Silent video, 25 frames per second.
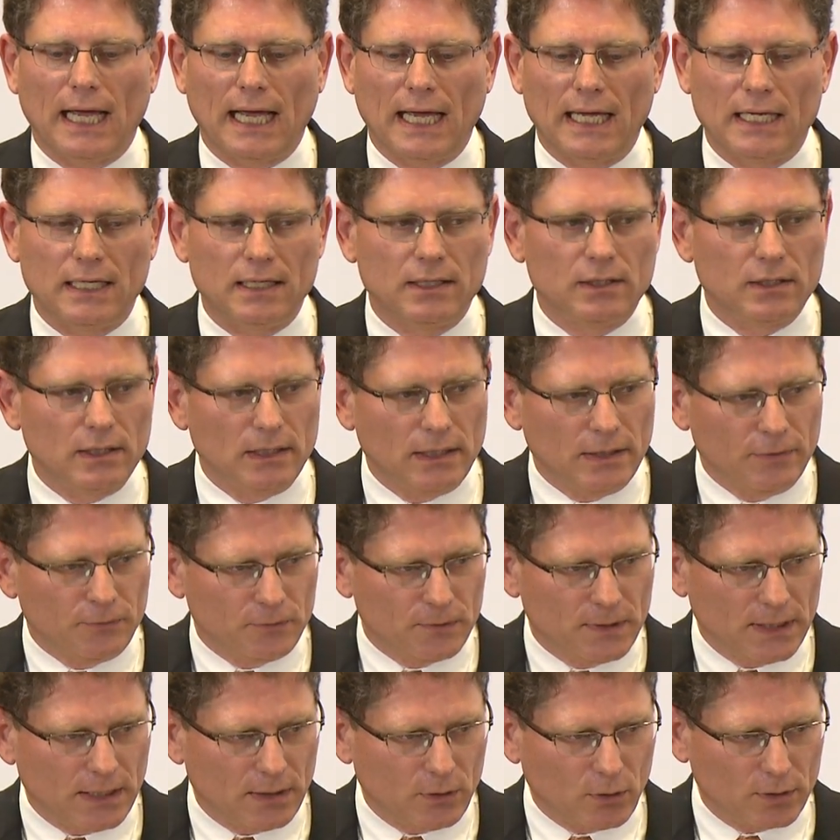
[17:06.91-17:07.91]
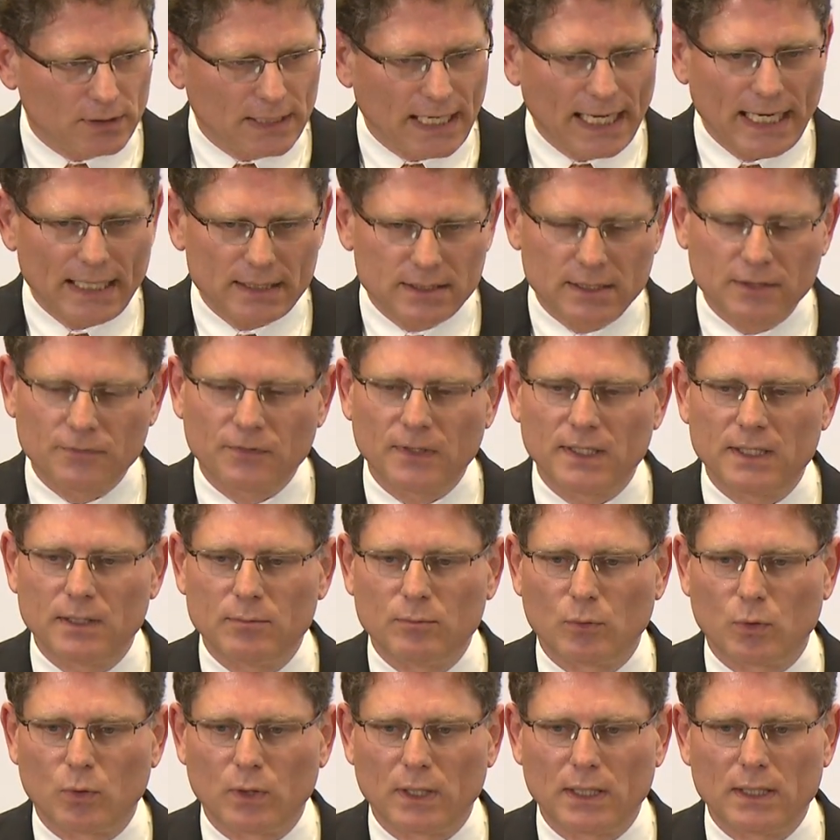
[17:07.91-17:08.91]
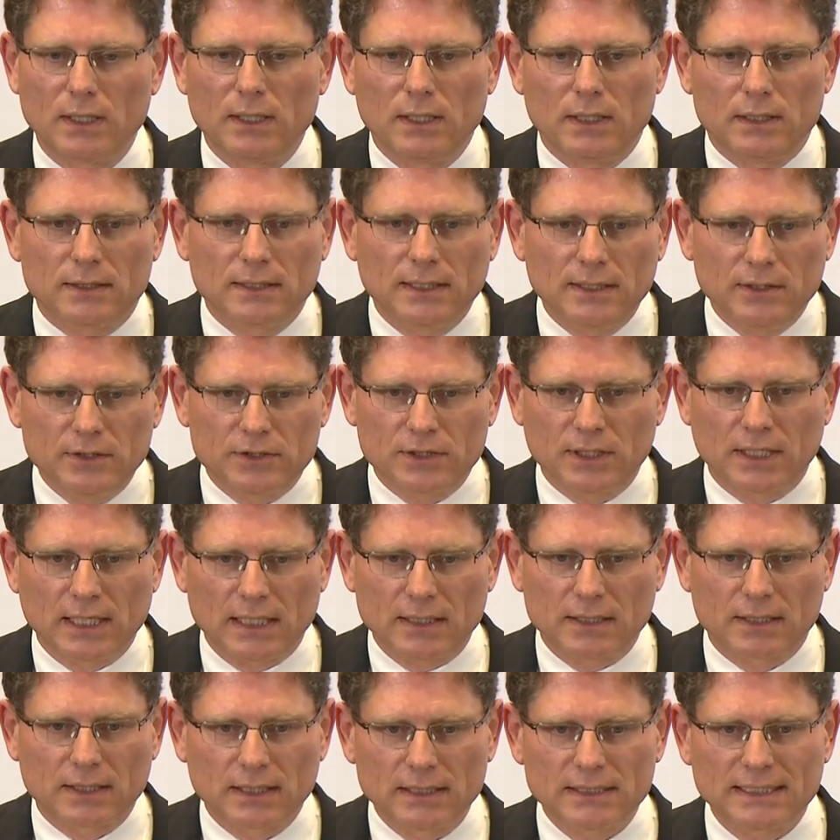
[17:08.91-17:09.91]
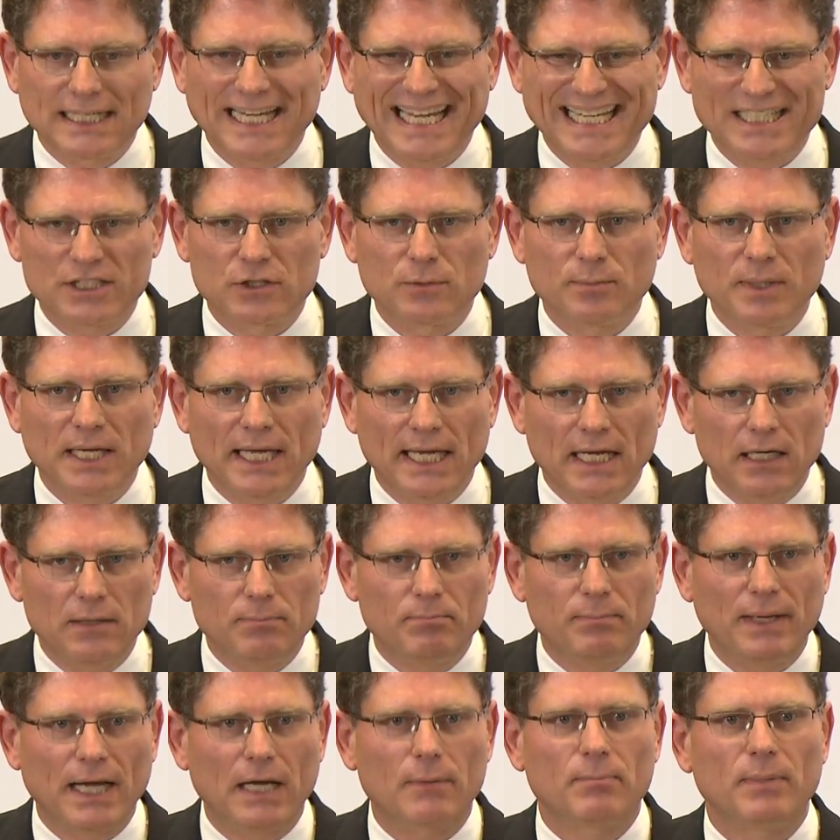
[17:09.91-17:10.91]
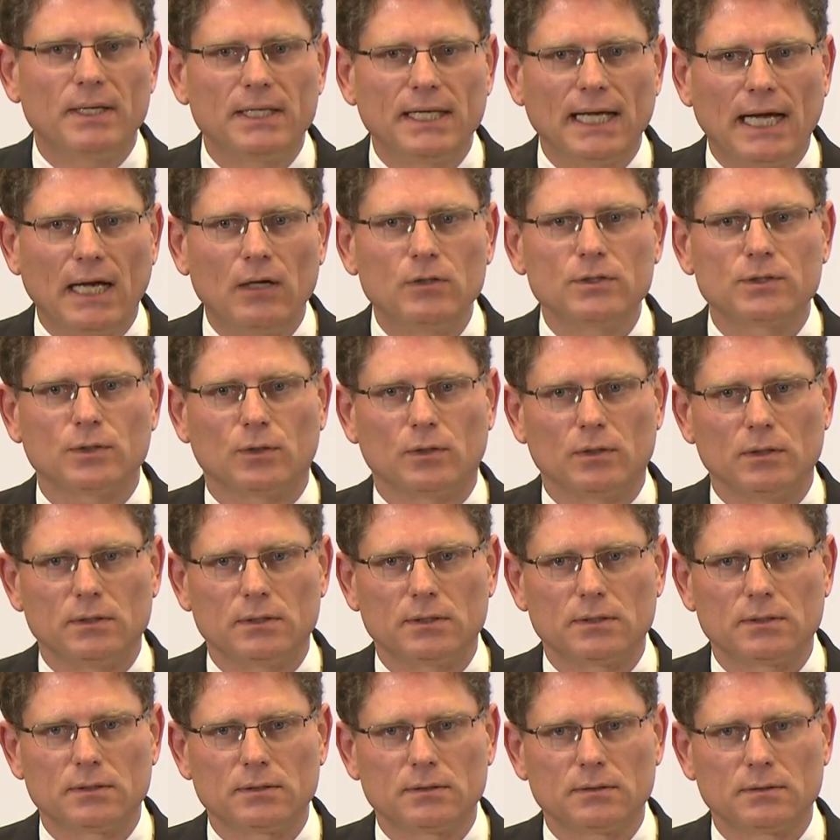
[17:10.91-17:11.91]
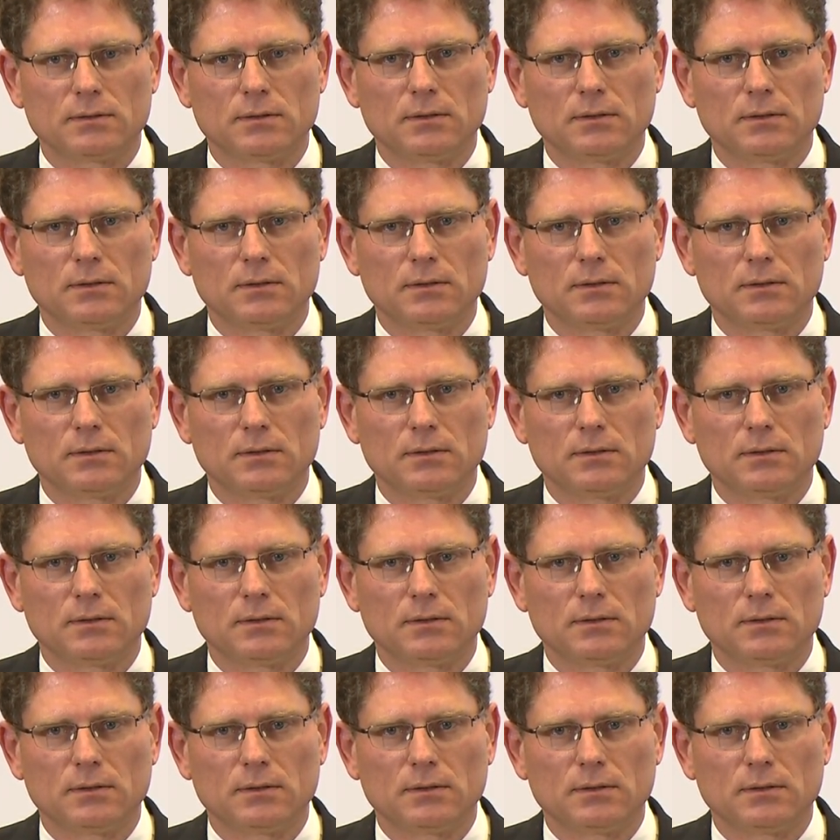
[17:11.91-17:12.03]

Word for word: And if they are not active anymore, the idiosyncratic risk has to be held back by the households.